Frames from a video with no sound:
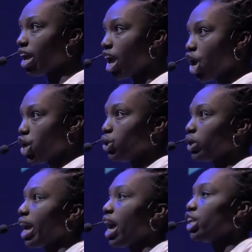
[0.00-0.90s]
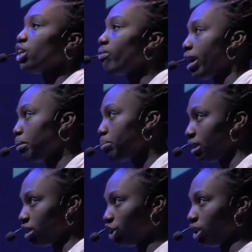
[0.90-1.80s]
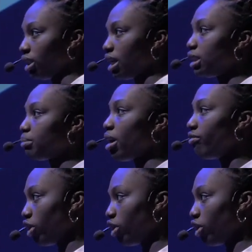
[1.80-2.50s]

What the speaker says: it, you get in your ready position. As my